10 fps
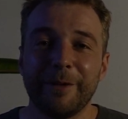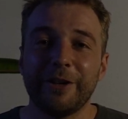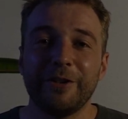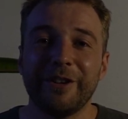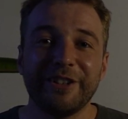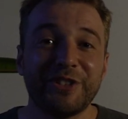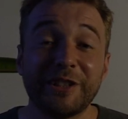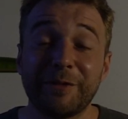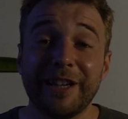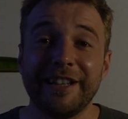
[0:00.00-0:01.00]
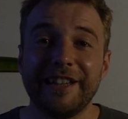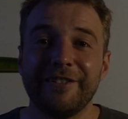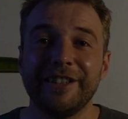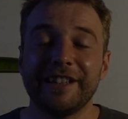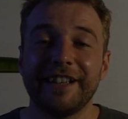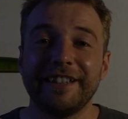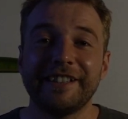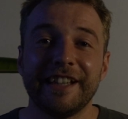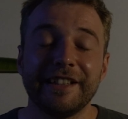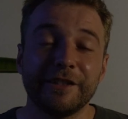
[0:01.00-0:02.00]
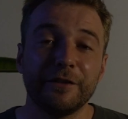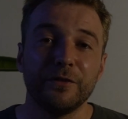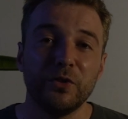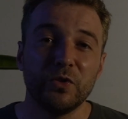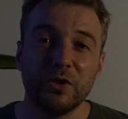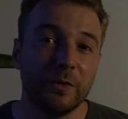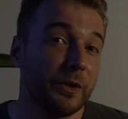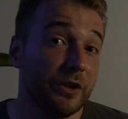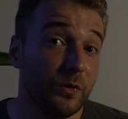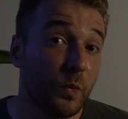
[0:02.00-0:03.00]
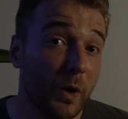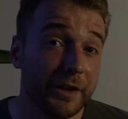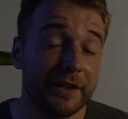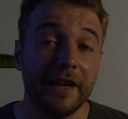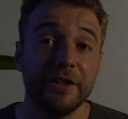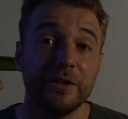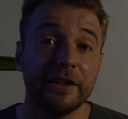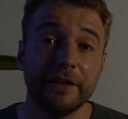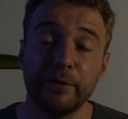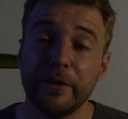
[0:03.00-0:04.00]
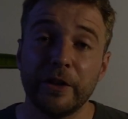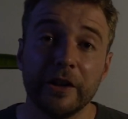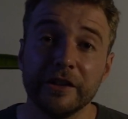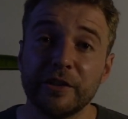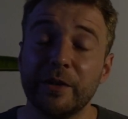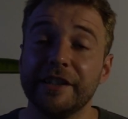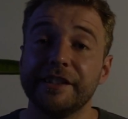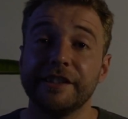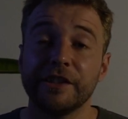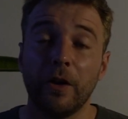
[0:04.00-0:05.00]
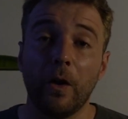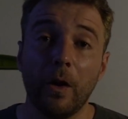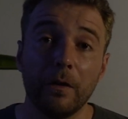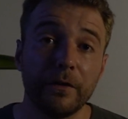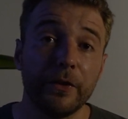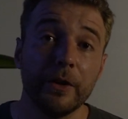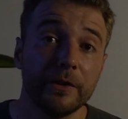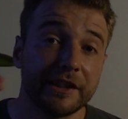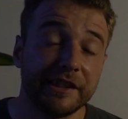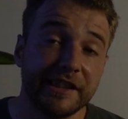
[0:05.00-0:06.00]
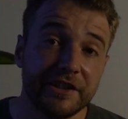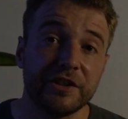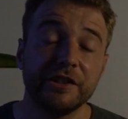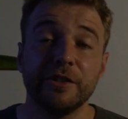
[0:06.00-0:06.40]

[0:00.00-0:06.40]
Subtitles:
I don't know how to explain it. There is like this sense of you do what you want and you live with the consequences of those decisions.